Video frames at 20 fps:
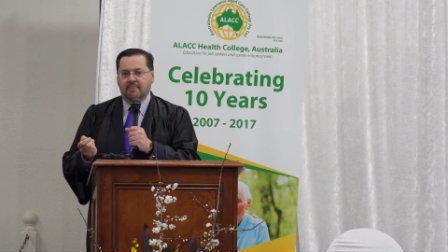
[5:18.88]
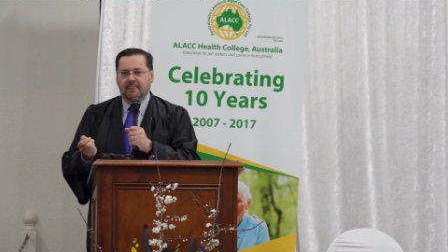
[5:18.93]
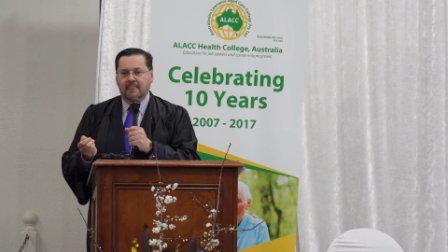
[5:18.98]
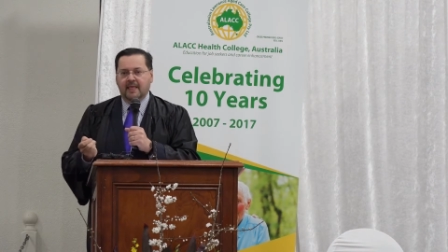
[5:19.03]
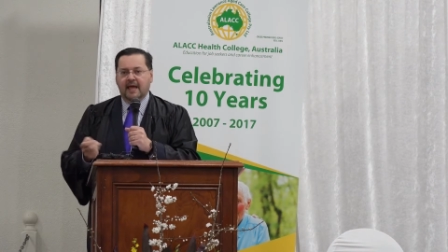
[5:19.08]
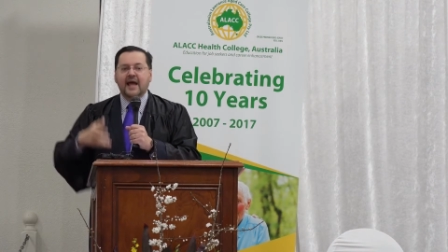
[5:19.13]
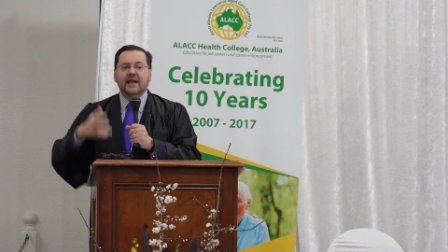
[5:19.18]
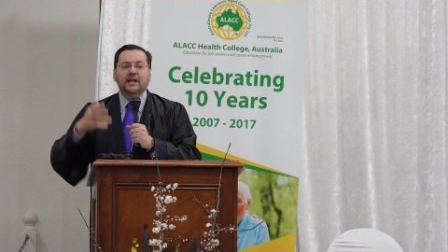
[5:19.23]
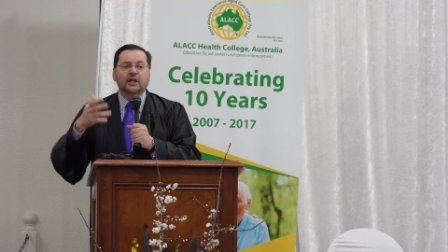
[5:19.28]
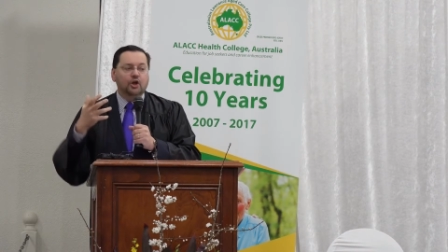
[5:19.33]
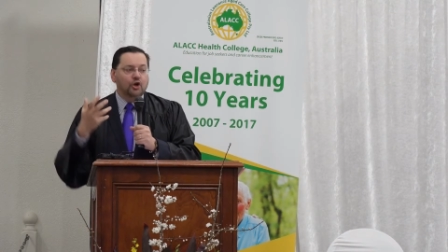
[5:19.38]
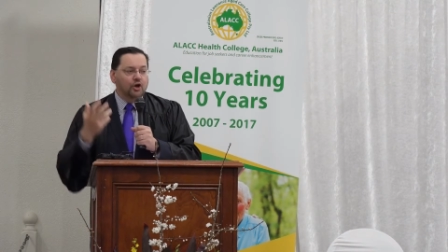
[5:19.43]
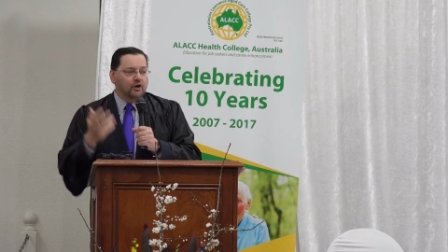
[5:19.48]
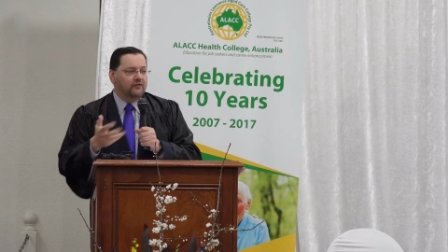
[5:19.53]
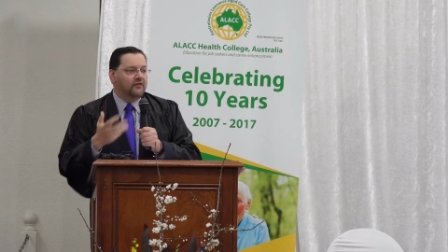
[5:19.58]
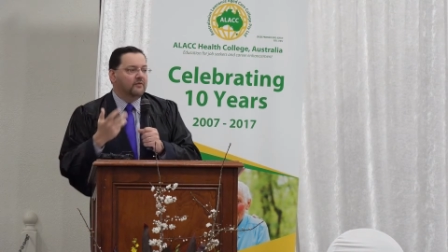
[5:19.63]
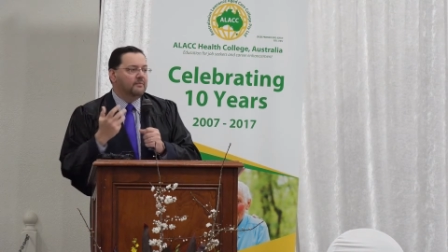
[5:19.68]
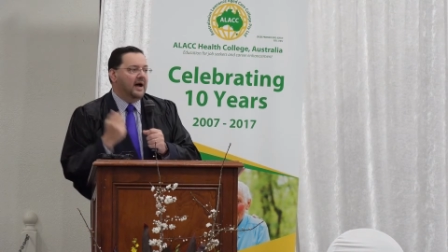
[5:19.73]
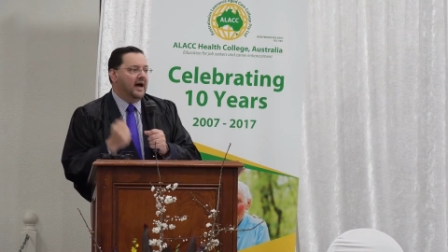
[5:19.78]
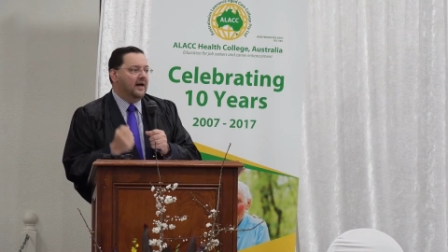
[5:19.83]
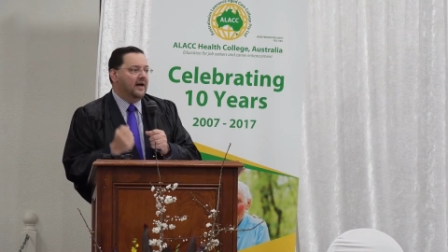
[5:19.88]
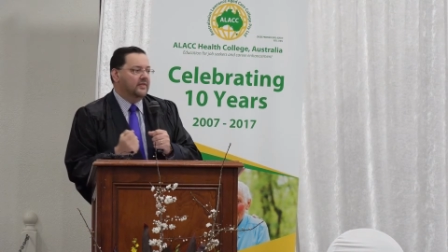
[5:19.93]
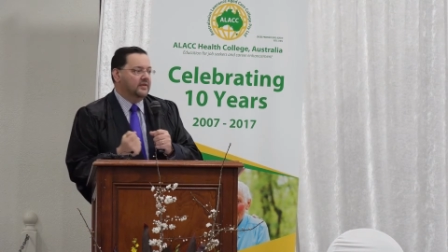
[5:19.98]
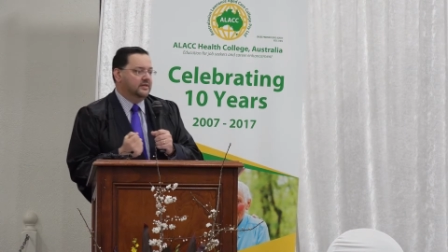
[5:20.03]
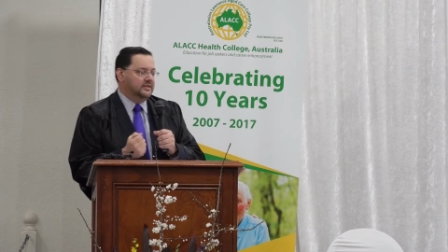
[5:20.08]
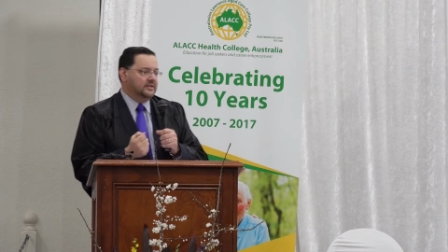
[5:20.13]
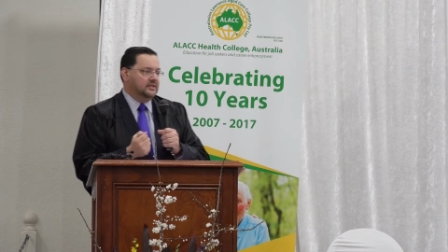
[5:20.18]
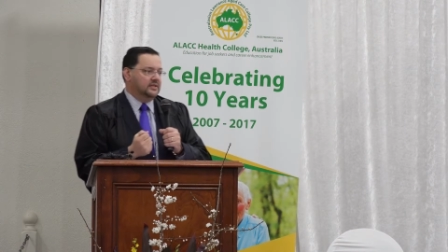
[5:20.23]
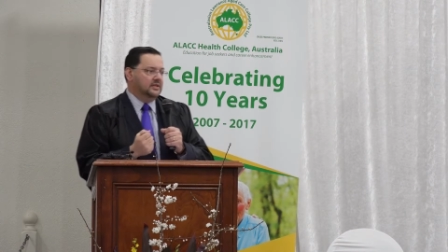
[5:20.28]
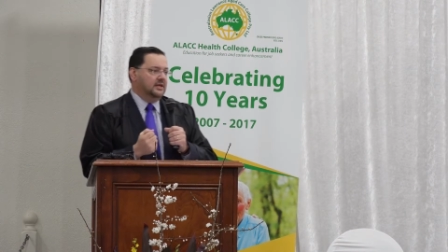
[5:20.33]
and learn from
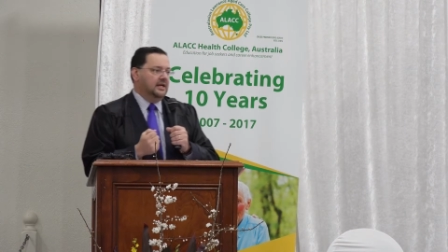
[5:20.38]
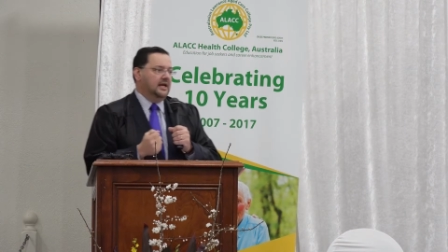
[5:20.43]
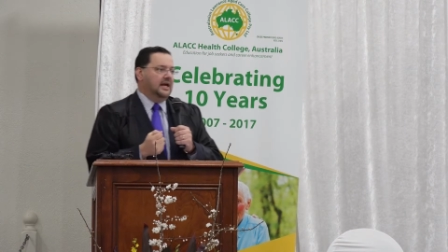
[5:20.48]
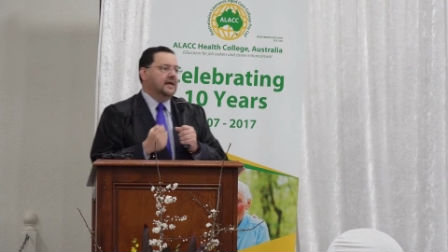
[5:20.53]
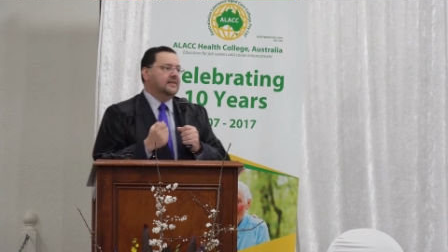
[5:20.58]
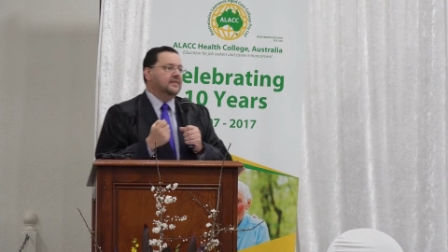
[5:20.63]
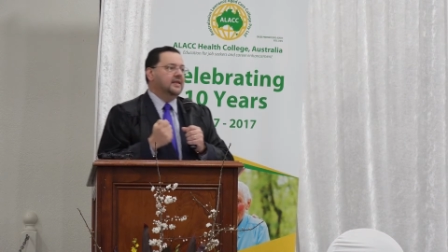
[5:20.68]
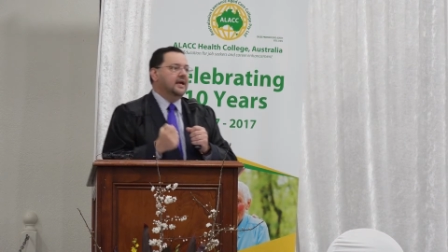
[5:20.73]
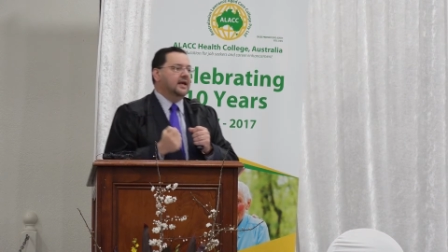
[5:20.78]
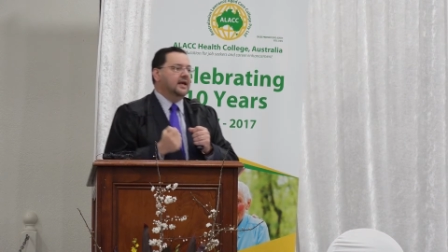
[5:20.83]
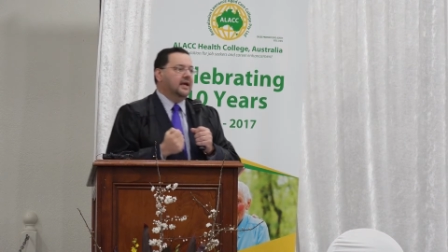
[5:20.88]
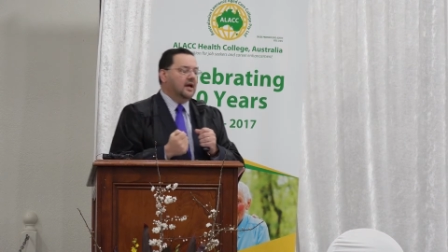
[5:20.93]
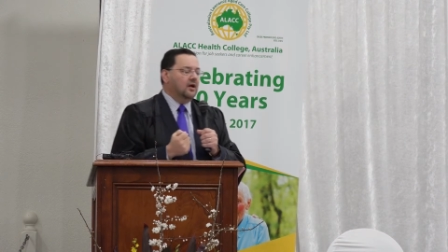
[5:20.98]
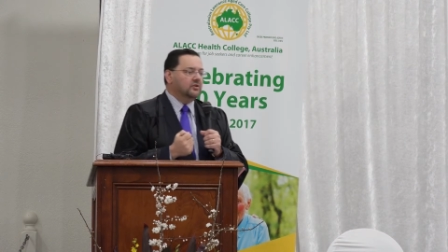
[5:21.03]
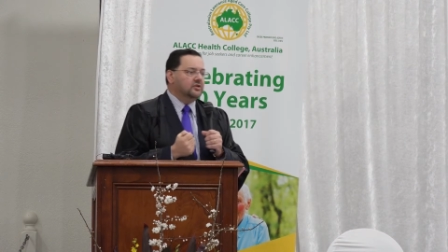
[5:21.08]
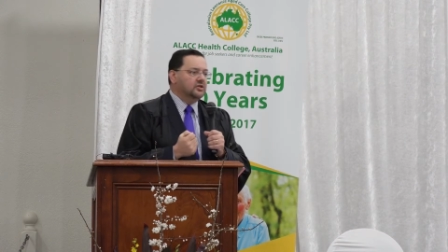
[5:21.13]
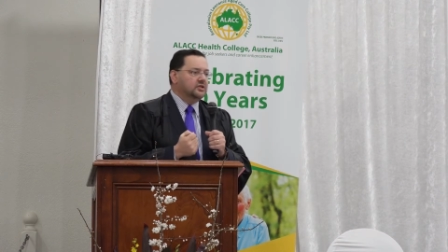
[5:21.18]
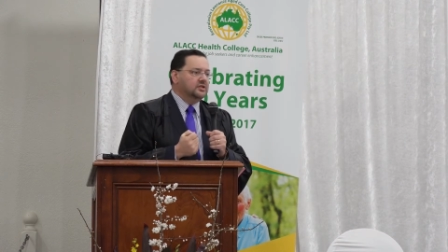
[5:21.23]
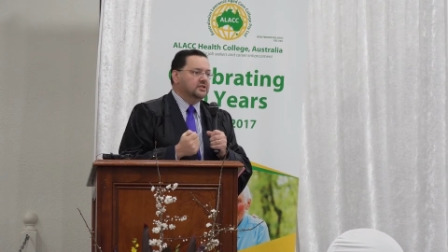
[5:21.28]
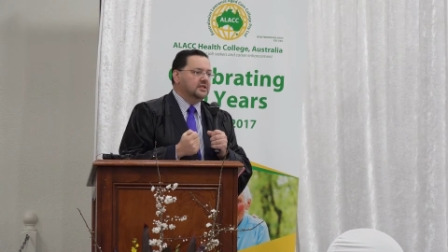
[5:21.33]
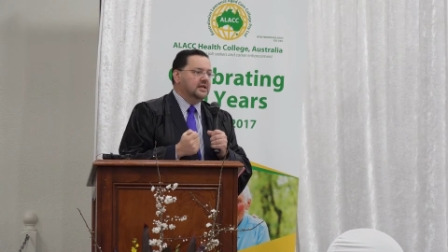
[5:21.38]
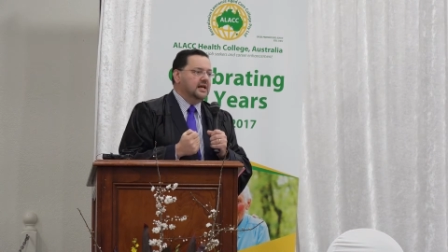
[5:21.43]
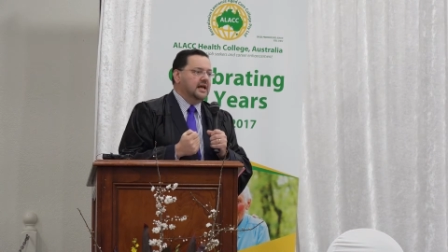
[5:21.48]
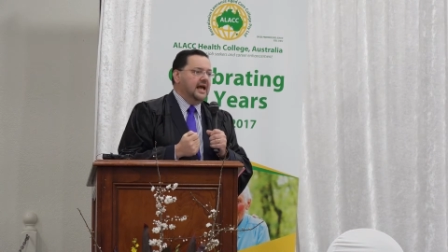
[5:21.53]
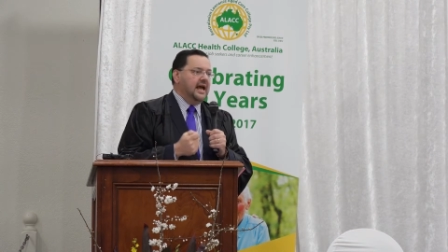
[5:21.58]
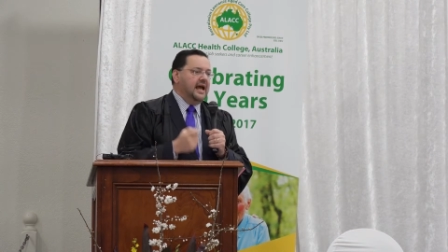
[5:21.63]
others in their cultures